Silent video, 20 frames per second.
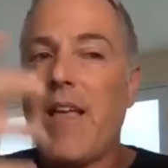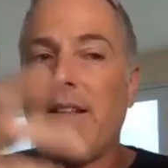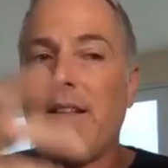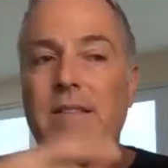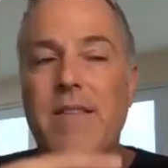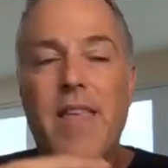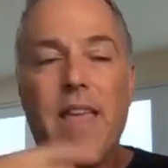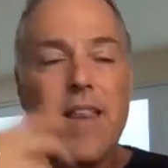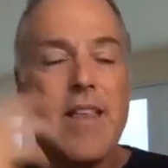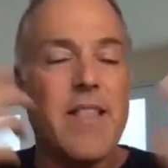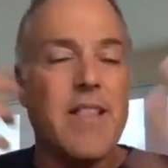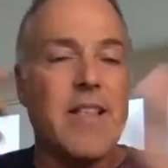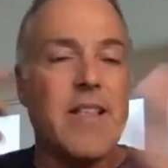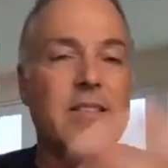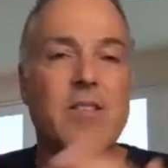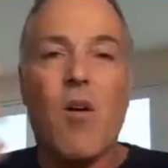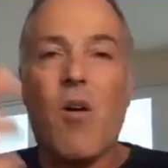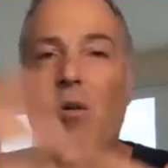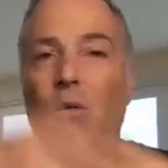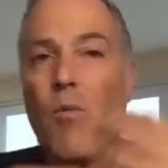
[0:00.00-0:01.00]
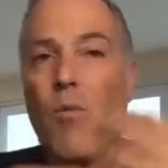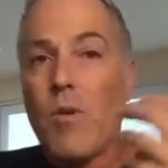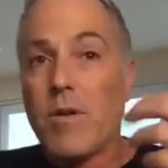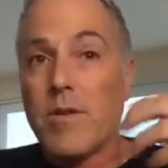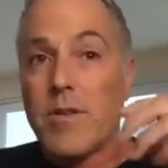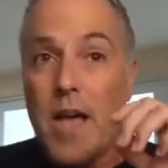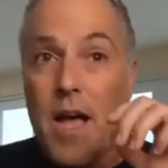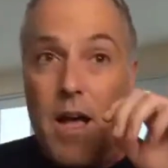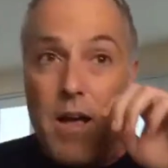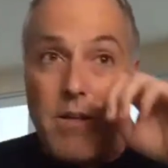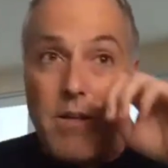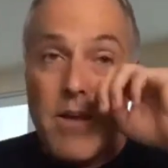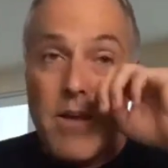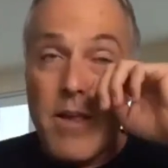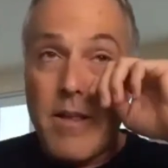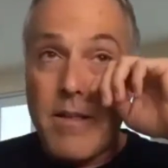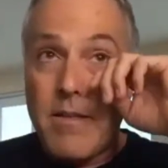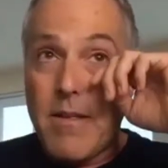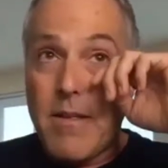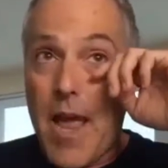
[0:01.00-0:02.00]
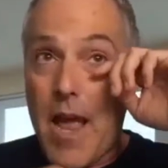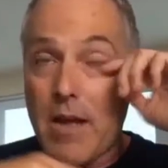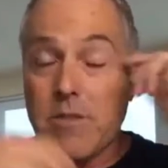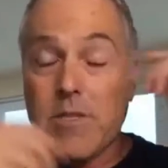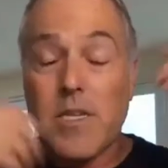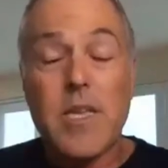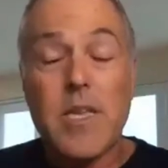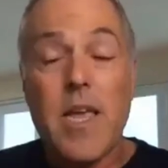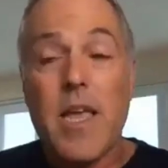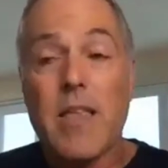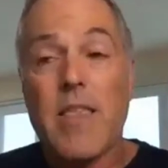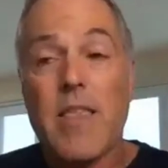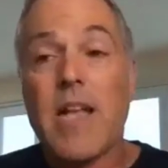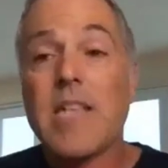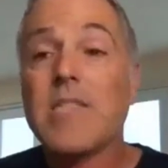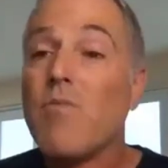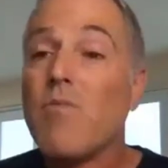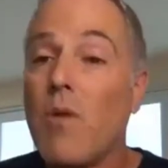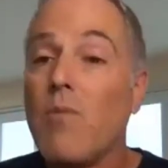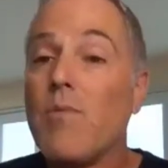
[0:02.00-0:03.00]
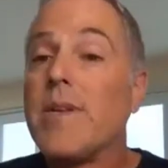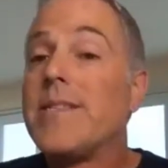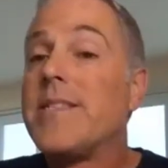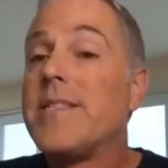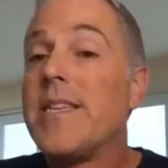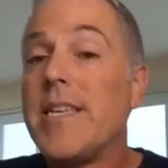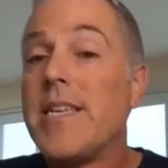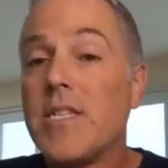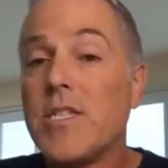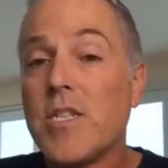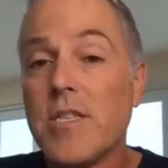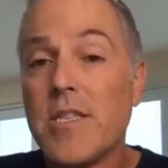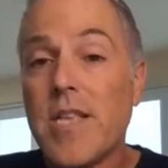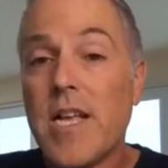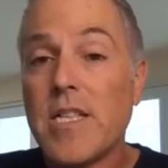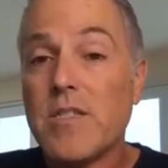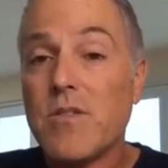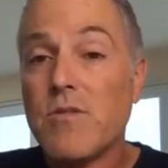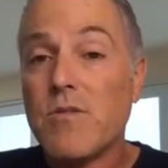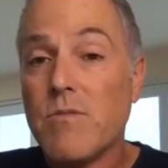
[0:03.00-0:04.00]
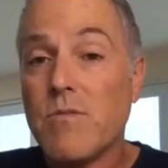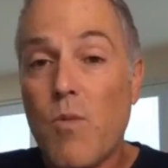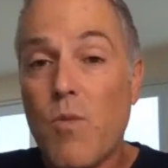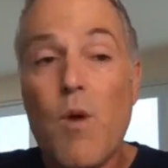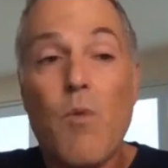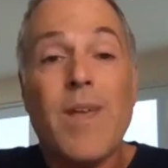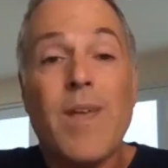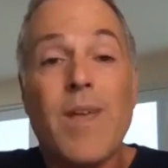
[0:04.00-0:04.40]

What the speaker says: getting this all worked out. And now today that's what we teach and that's what we